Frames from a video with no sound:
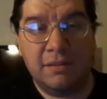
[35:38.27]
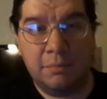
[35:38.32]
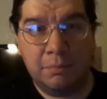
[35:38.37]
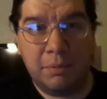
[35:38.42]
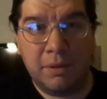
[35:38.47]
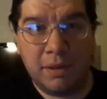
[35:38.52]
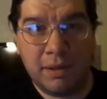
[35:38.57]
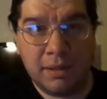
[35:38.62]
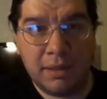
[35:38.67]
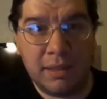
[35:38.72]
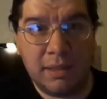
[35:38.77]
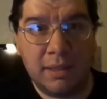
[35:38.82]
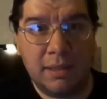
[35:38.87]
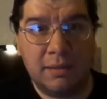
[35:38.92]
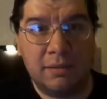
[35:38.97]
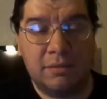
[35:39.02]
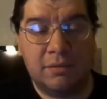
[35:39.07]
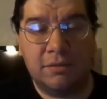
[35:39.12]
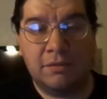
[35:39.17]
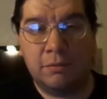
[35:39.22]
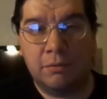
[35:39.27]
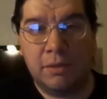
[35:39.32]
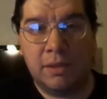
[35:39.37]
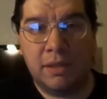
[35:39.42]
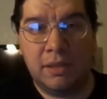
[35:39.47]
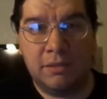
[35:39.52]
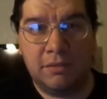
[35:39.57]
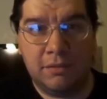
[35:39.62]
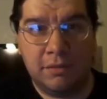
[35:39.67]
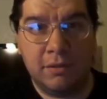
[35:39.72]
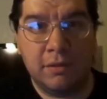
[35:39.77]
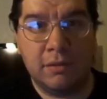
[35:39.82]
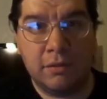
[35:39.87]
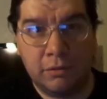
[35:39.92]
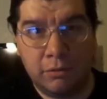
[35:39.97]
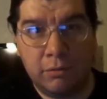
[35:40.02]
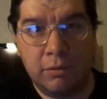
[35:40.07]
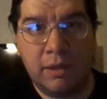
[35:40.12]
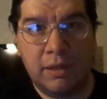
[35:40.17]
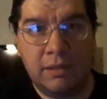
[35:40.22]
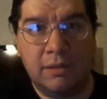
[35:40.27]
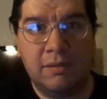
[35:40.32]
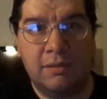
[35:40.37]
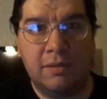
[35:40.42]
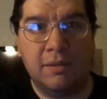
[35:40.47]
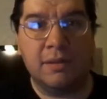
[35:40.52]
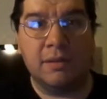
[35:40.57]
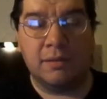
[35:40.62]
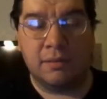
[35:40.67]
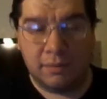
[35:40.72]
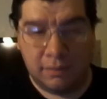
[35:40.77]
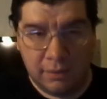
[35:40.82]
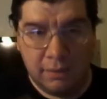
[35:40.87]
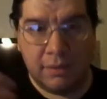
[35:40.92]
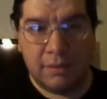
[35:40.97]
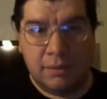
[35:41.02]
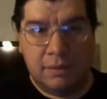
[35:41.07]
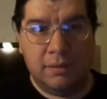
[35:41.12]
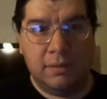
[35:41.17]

his body and just ready to create the